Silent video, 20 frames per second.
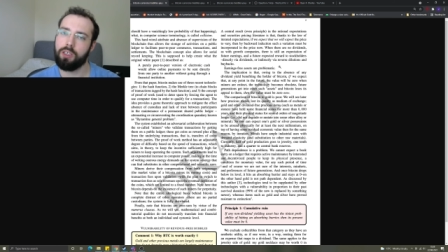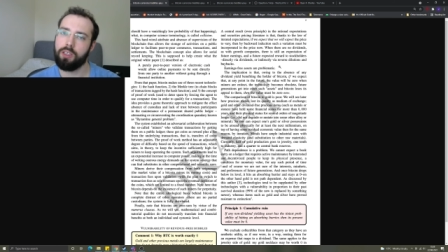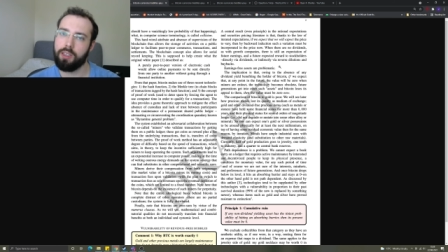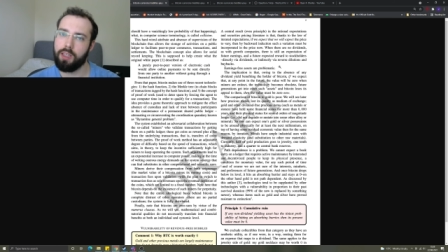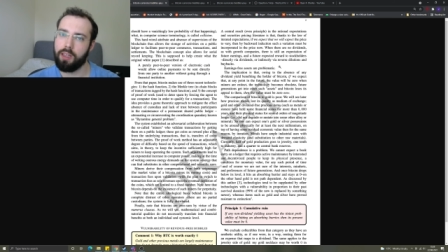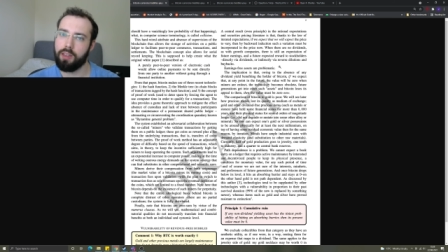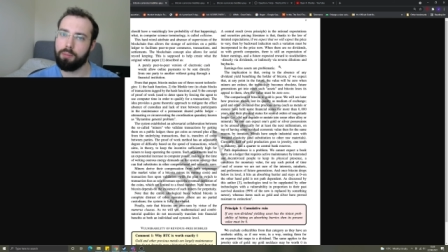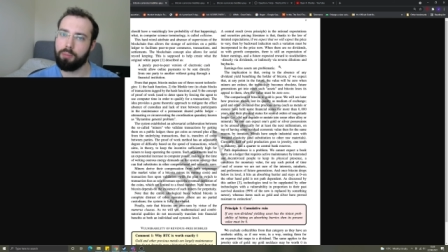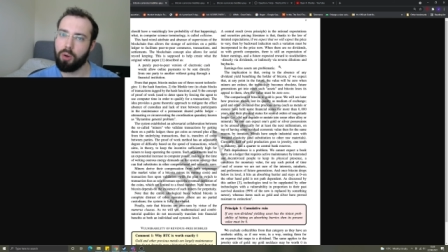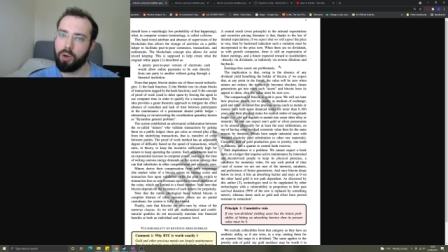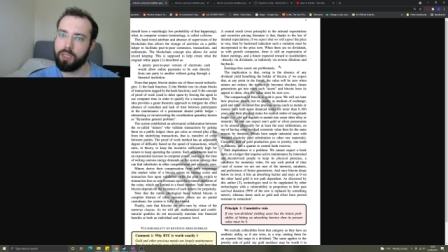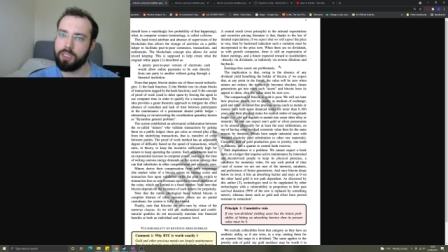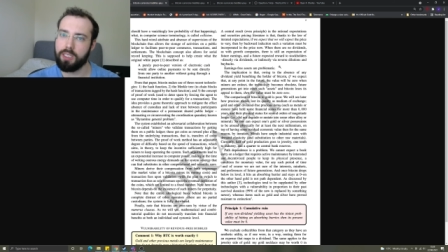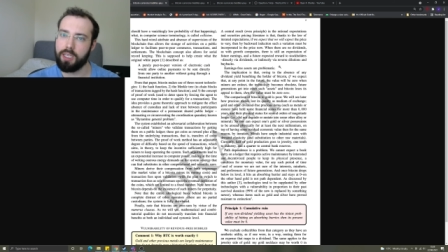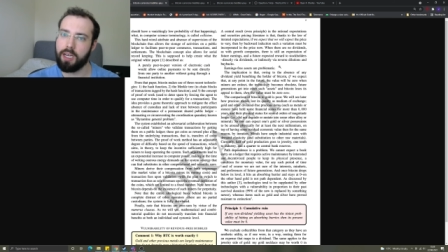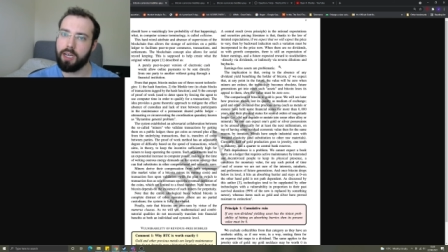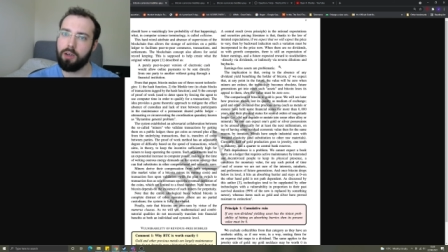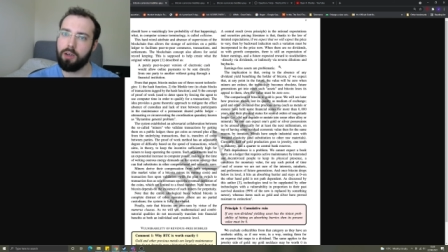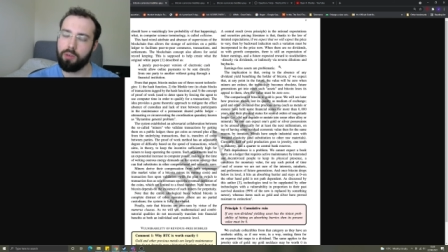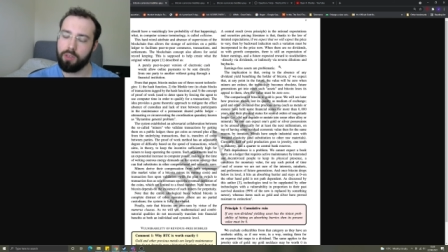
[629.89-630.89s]
then the price
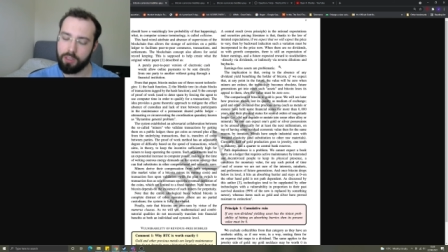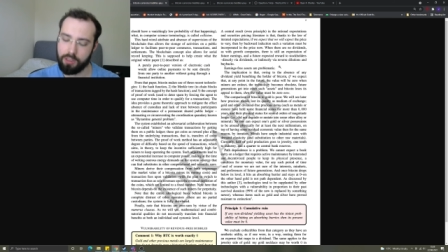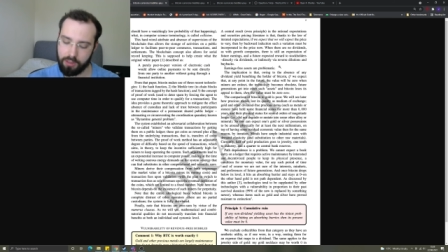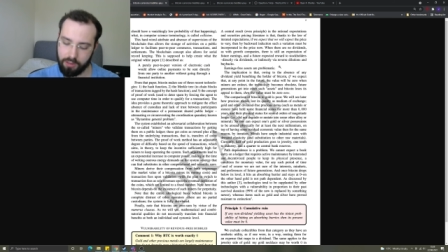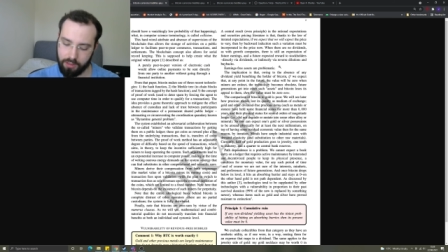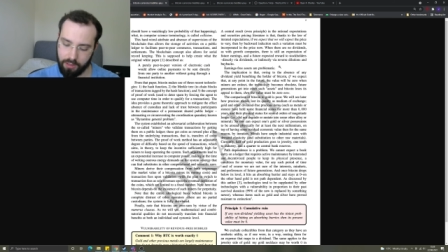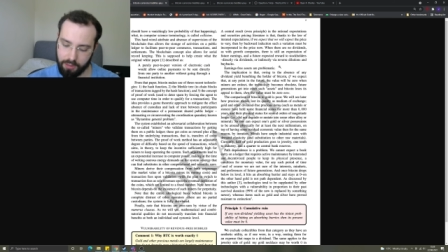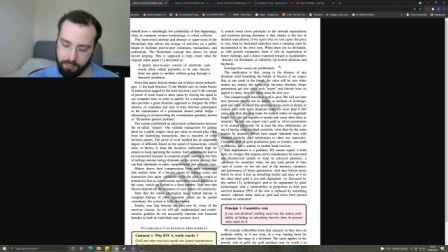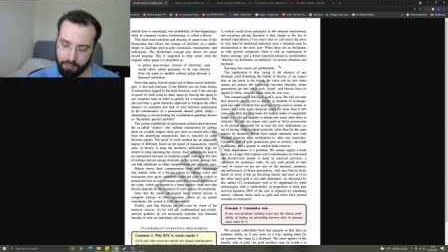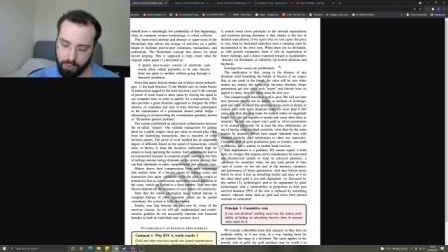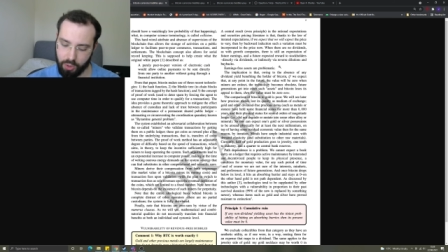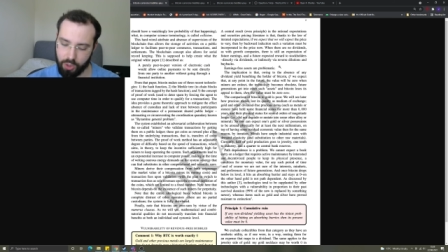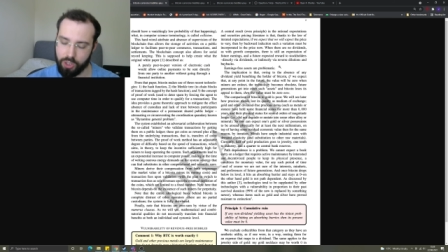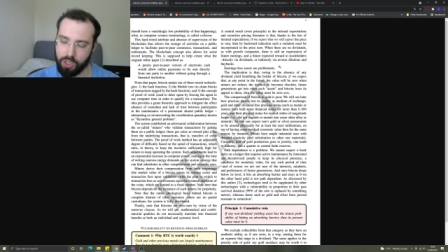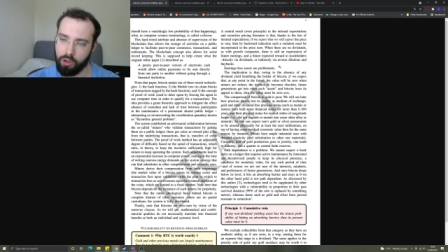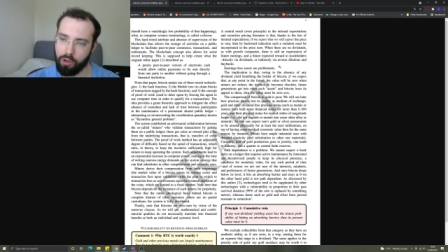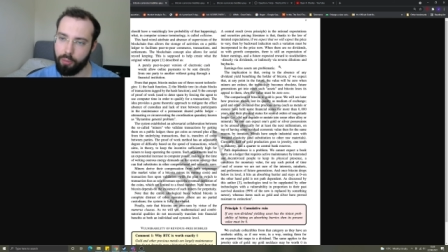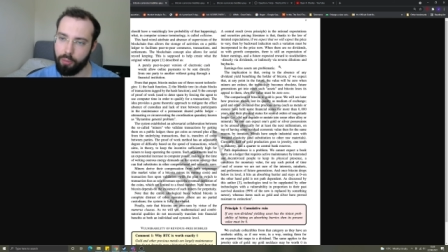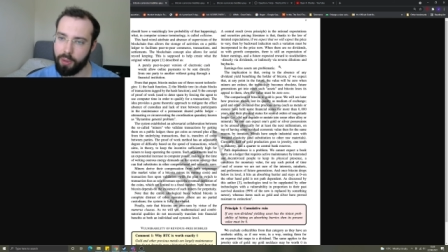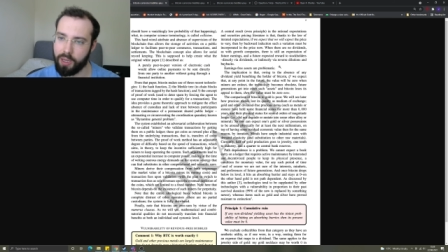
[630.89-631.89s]
now is is pushed
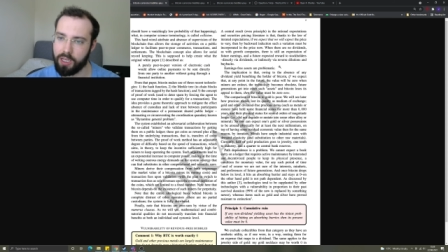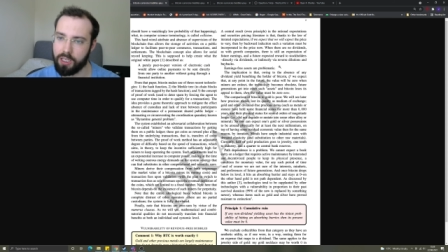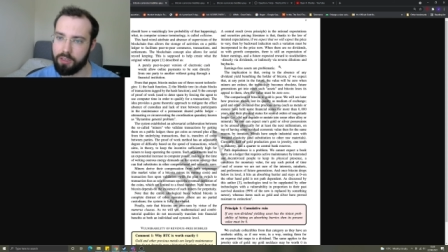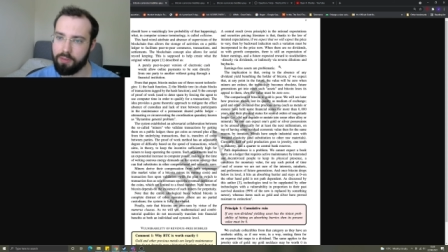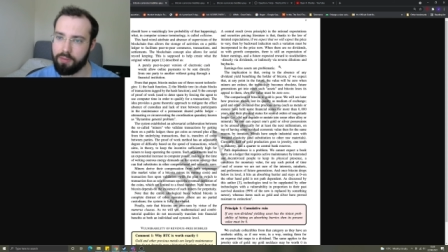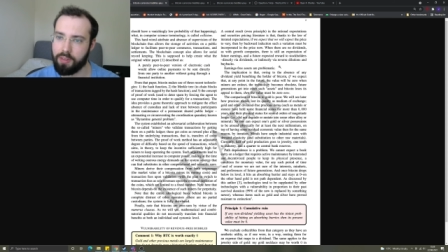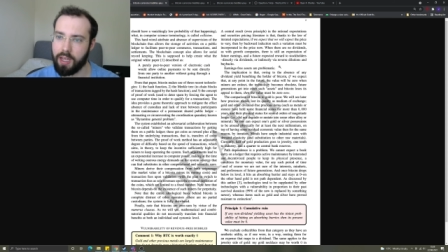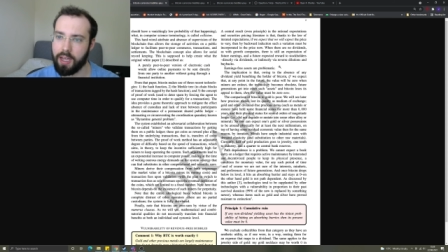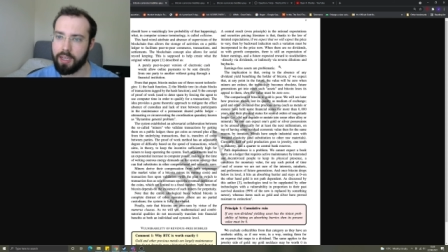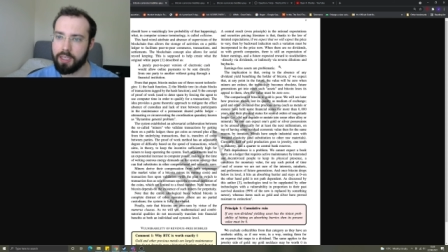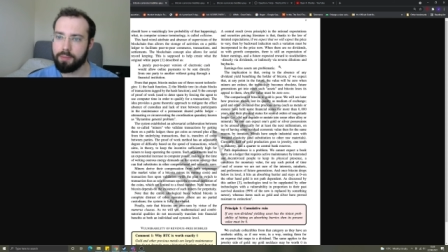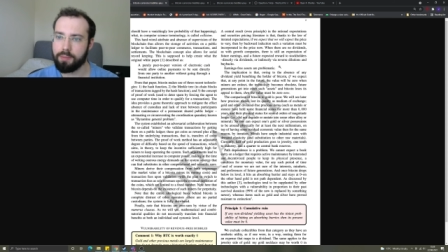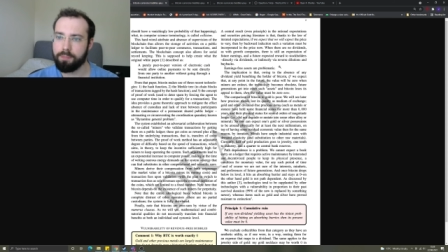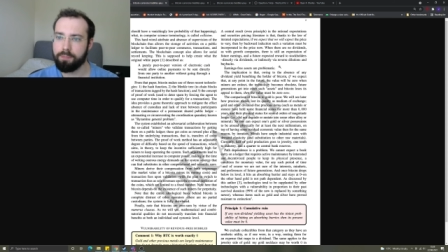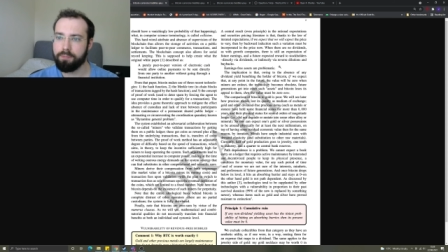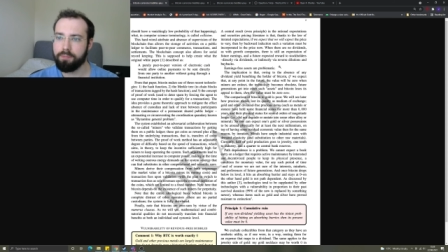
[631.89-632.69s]
lower because of that.